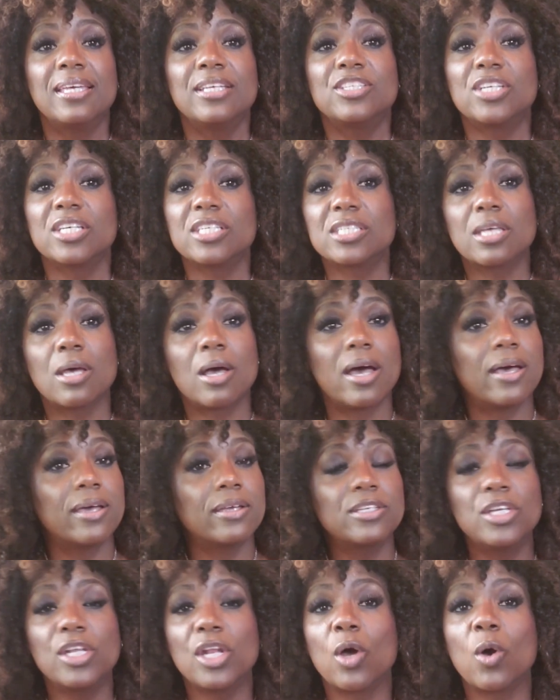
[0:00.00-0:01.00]
Just,
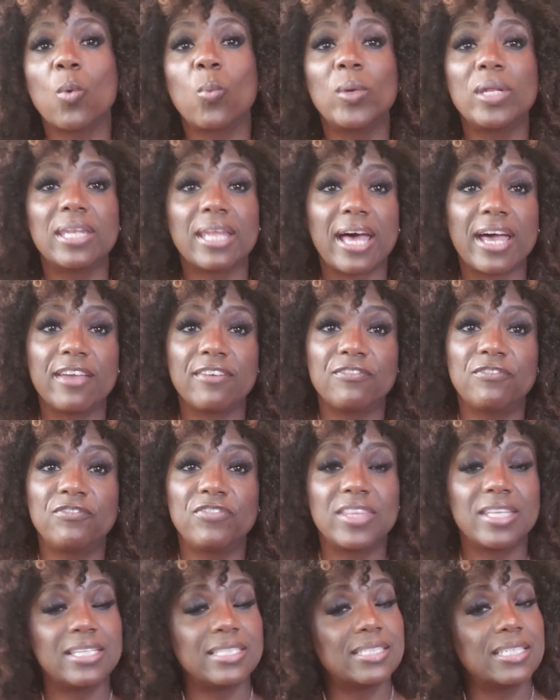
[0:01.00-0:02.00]
you know, with life,
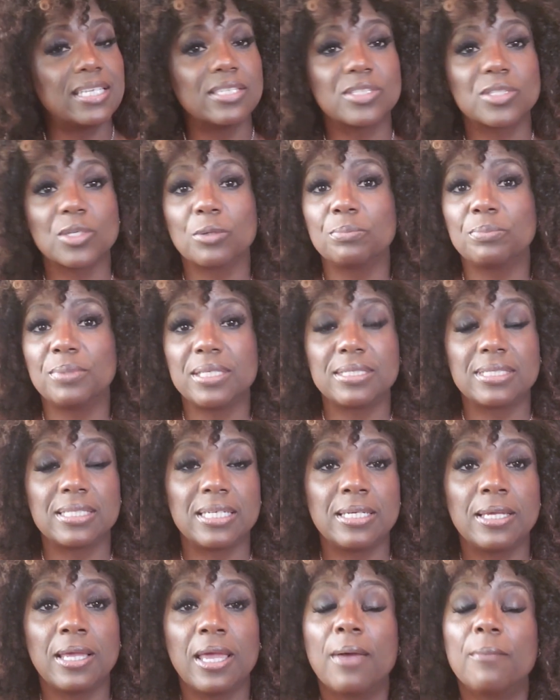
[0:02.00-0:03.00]
things get so
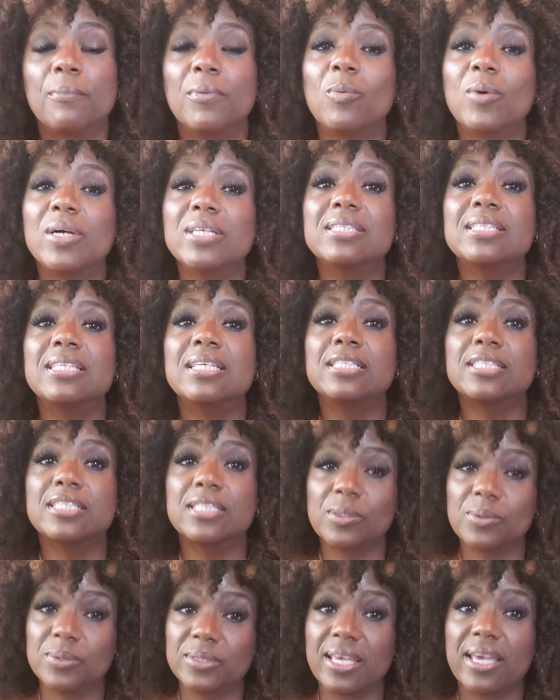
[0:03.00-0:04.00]
busy. But once things
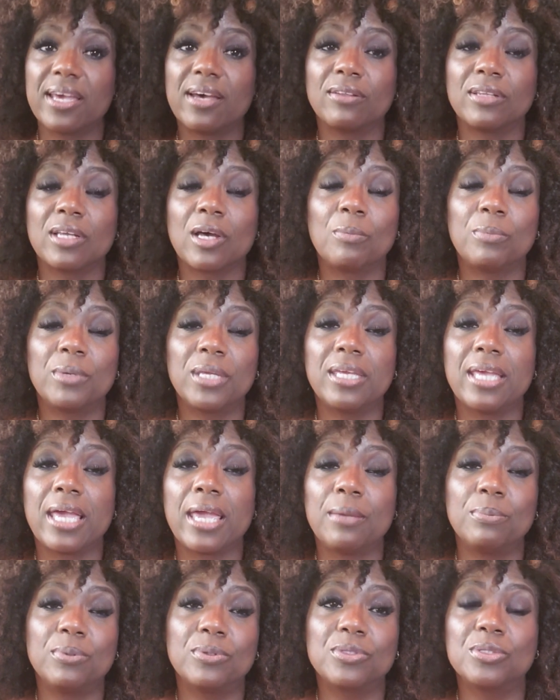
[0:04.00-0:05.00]
slow down, I'll be
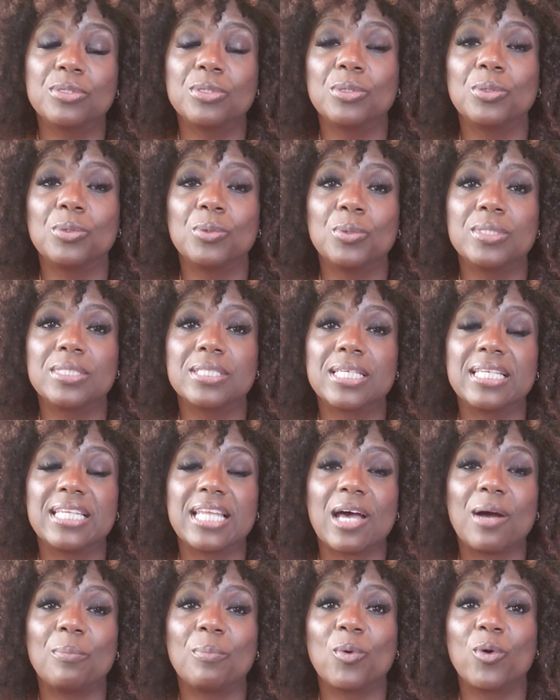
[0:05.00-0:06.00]
able to send
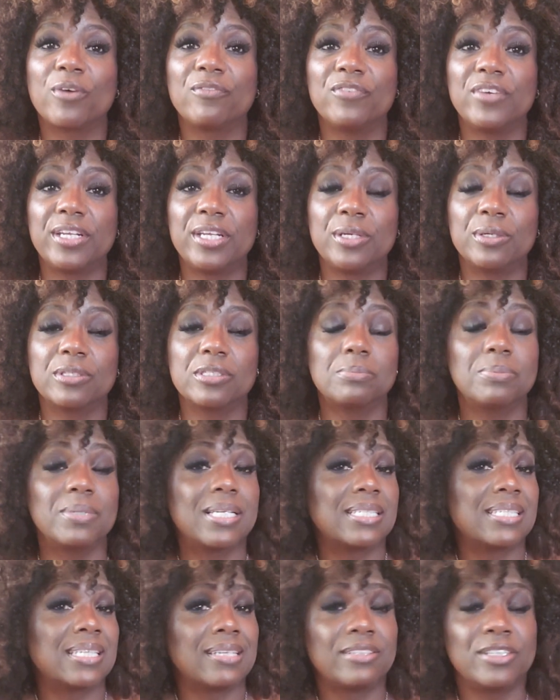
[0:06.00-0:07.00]
out more videos
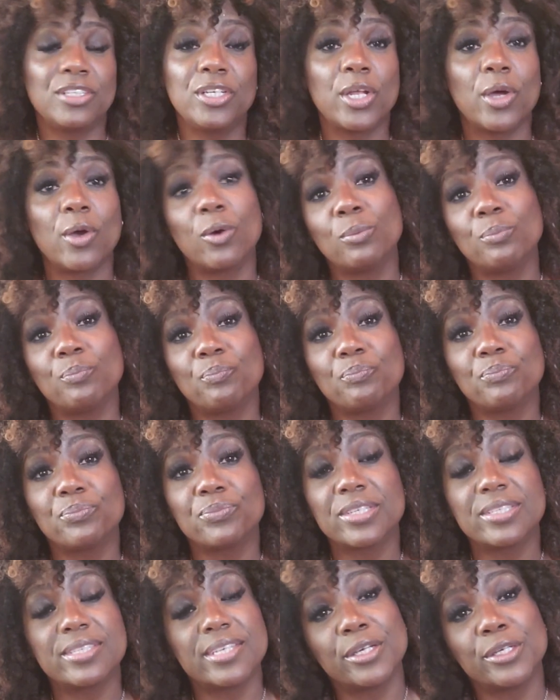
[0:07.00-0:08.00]
because, you know,
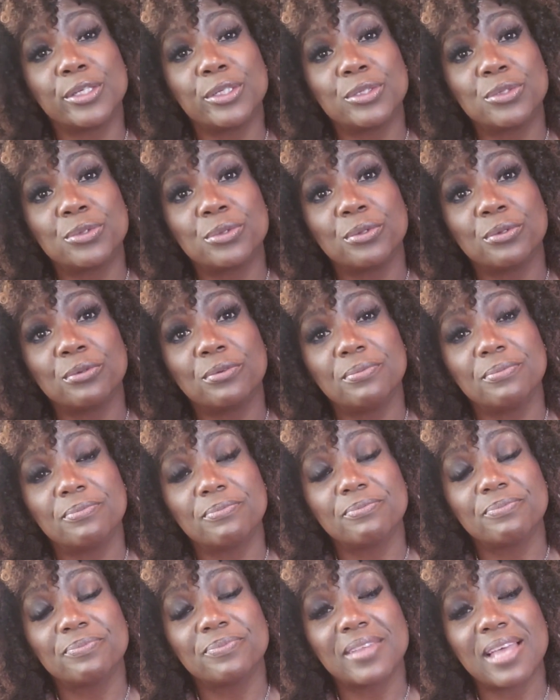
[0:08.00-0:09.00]
to tell you the truth,
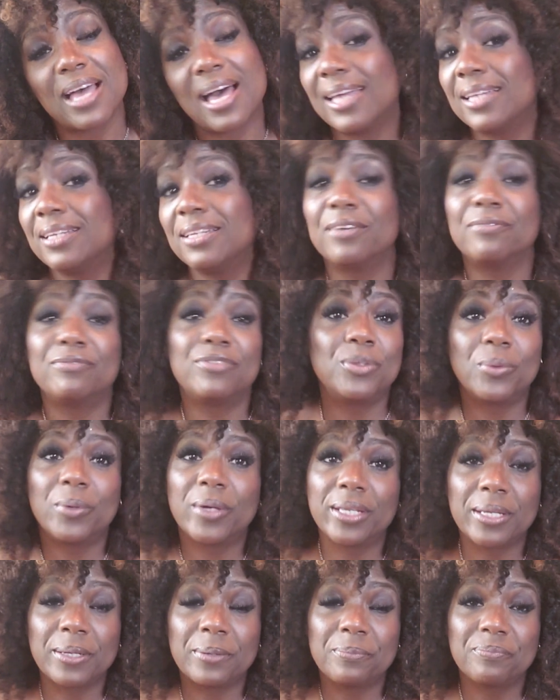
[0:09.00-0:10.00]
I love
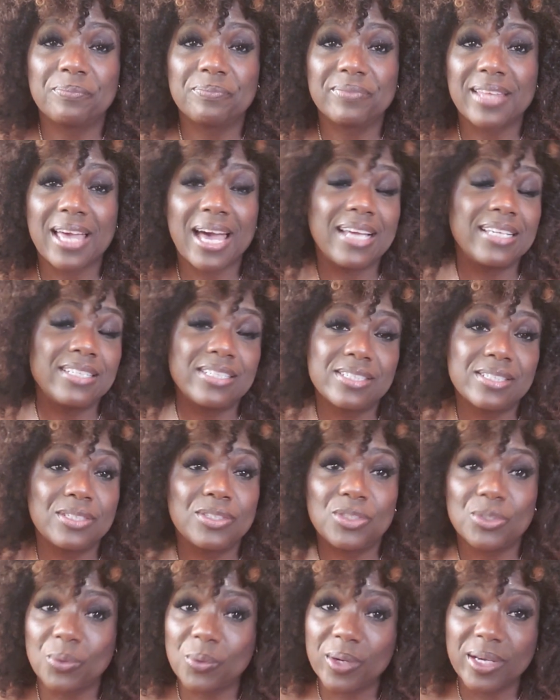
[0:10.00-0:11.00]
doing it. I just
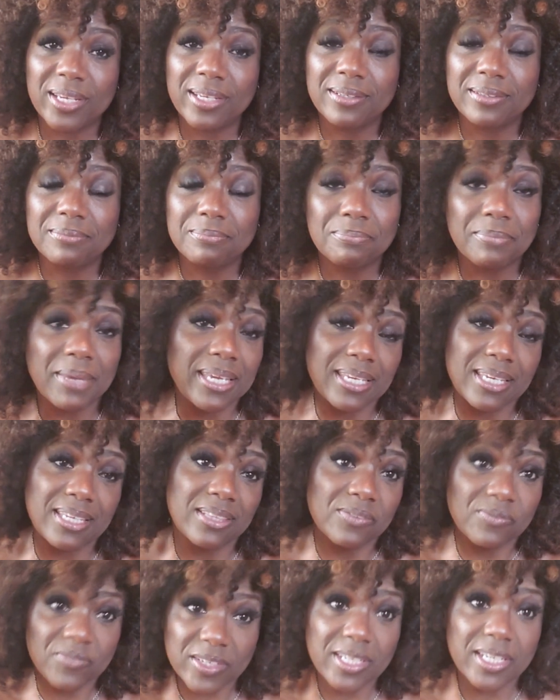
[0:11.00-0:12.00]
enjoy
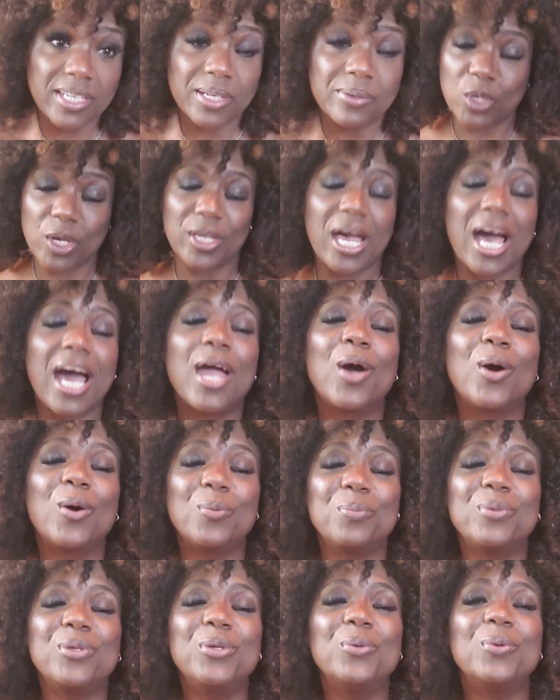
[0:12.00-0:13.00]
making videos. I
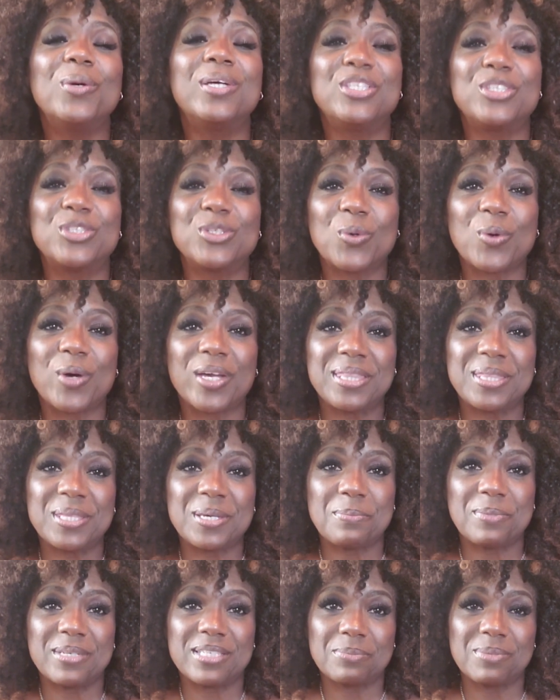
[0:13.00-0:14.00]
hope you enjoy
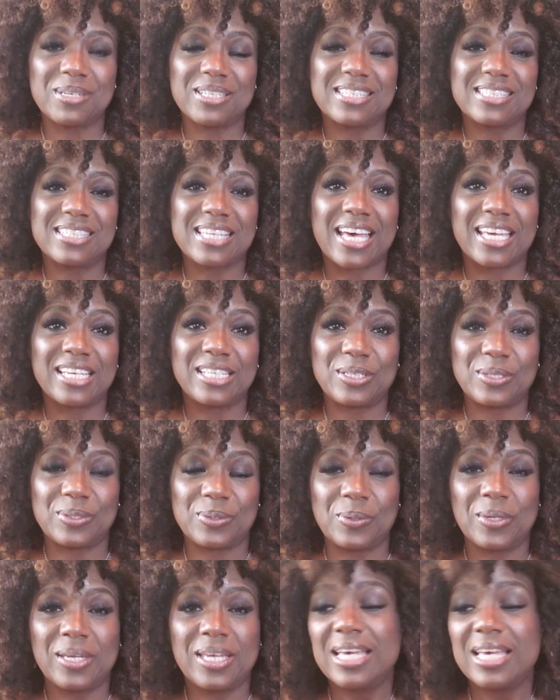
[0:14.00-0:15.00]
them as much as I do.
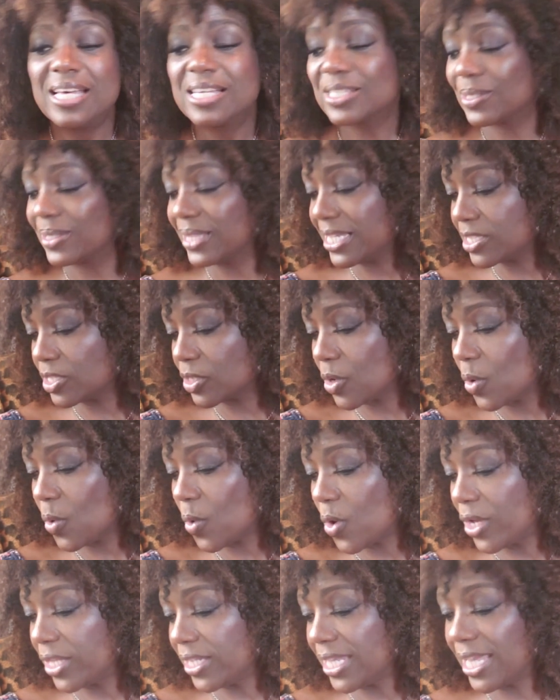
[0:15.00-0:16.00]
So let's go
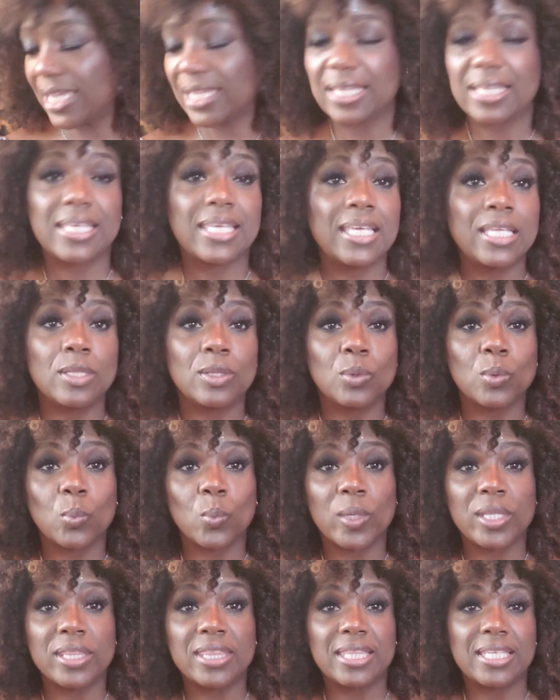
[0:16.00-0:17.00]
on and get
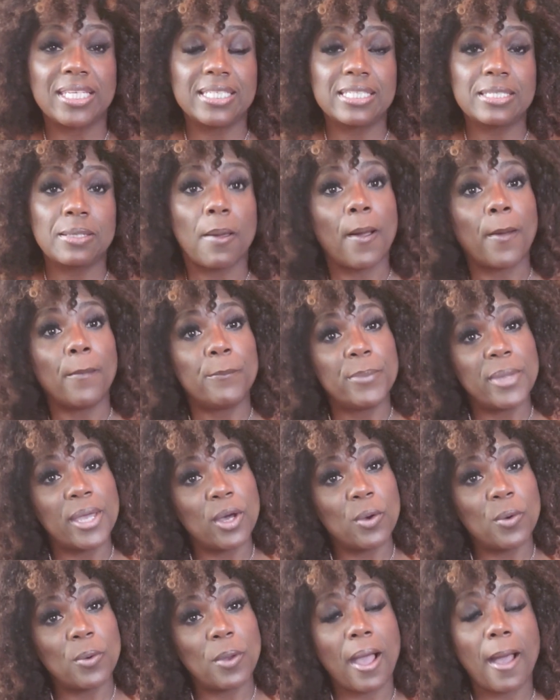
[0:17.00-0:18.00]
with this
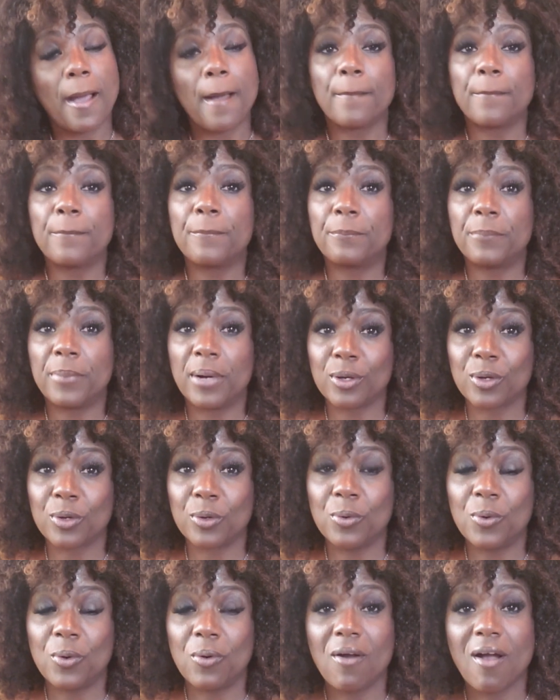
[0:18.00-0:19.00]
belt
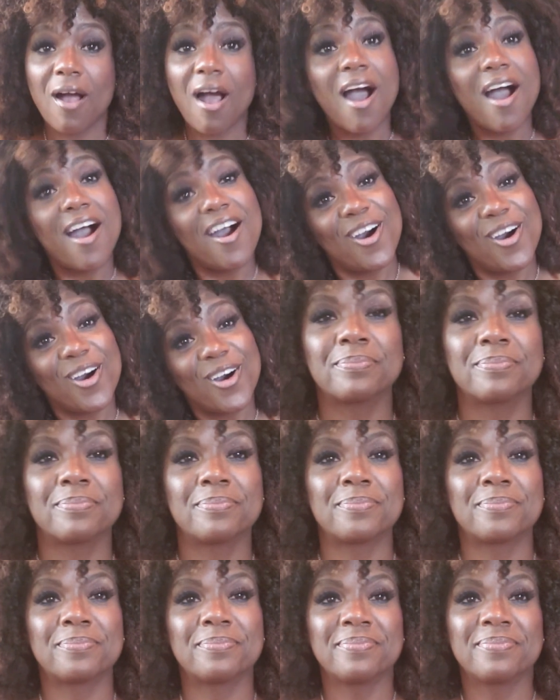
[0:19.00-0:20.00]
buckle haul.
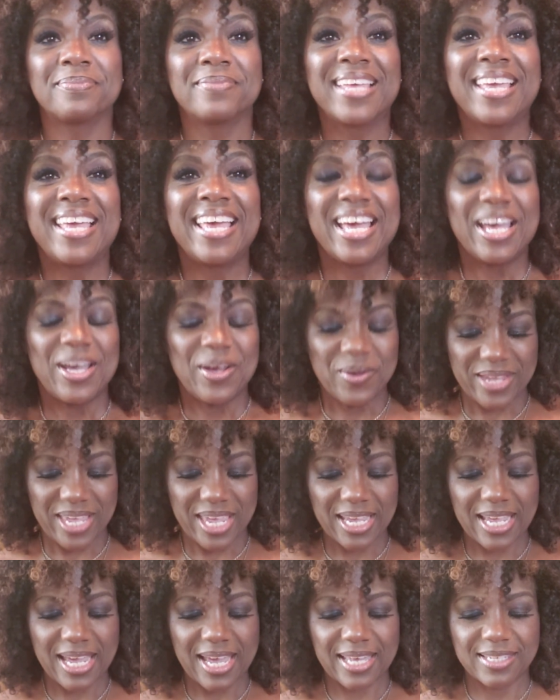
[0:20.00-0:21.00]

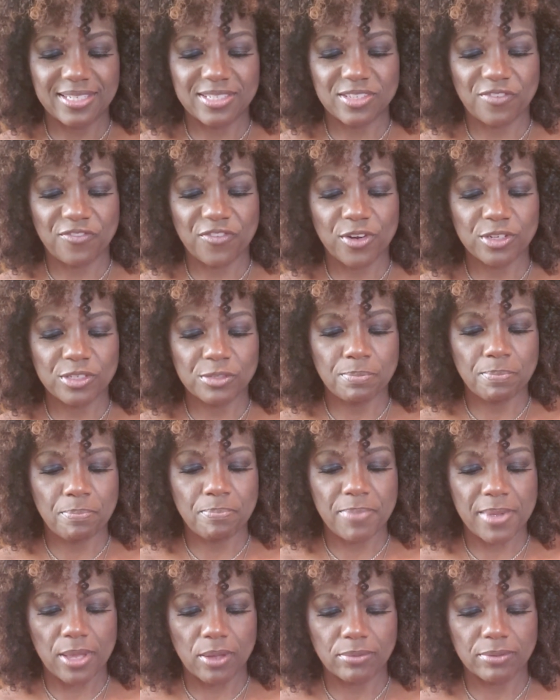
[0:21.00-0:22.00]
Okay guys, the first
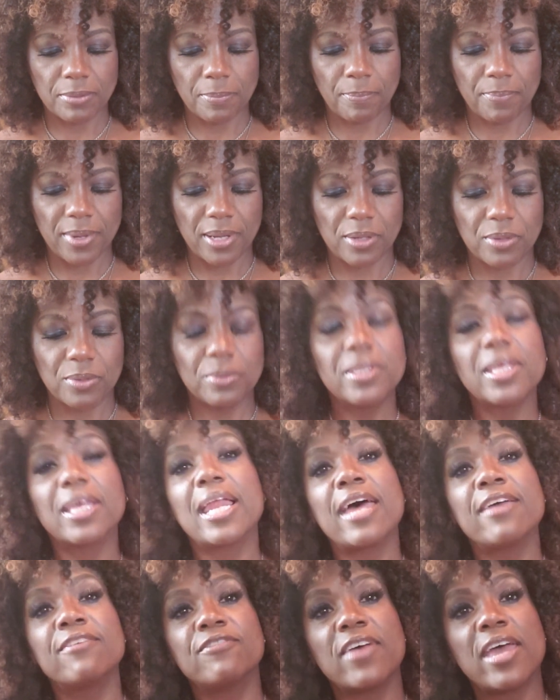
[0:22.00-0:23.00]
belt buckle that
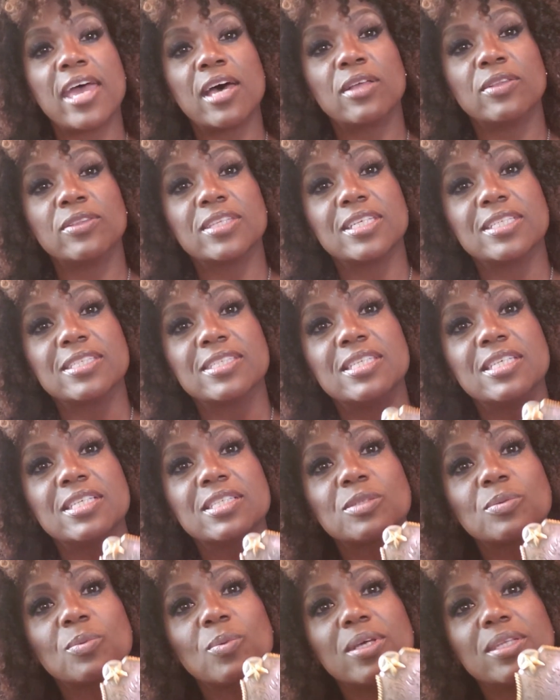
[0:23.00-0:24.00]
I found is
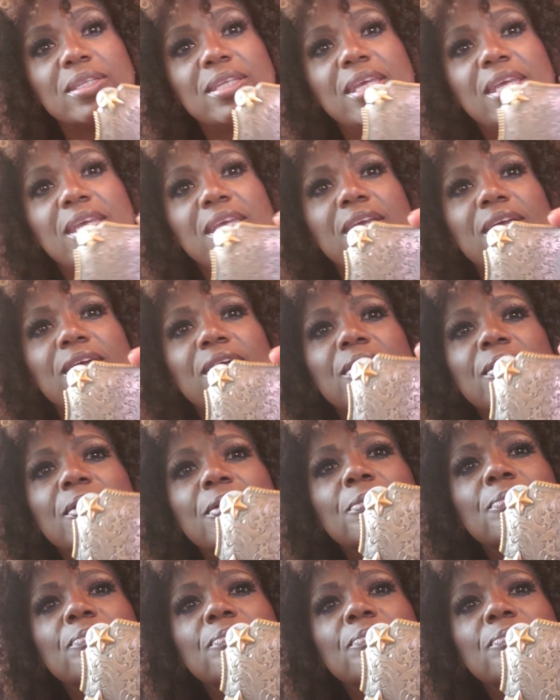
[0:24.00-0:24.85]
this one here.